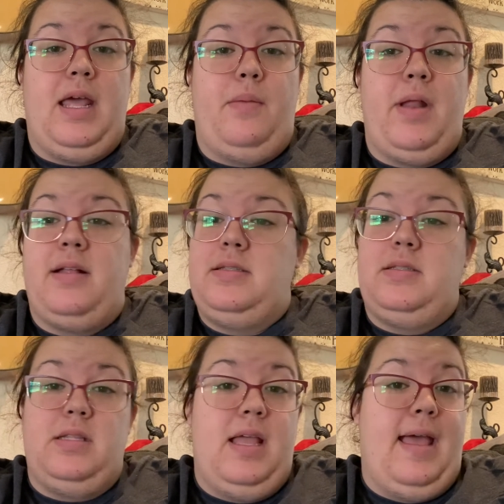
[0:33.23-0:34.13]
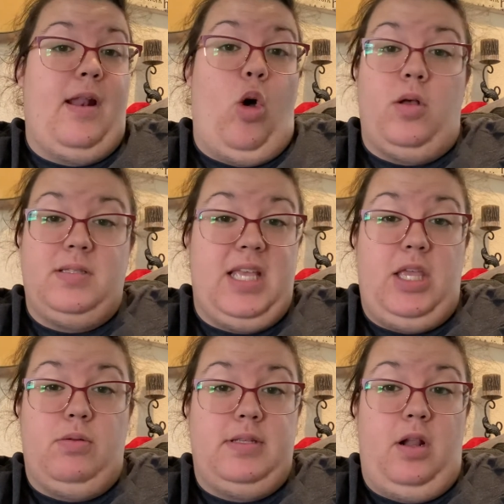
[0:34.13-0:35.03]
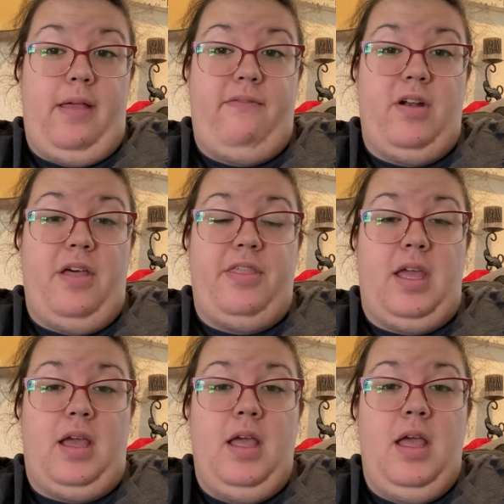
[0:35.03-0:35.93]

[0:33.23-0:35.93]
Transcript: and I'm not at all saying you did all that for nothing.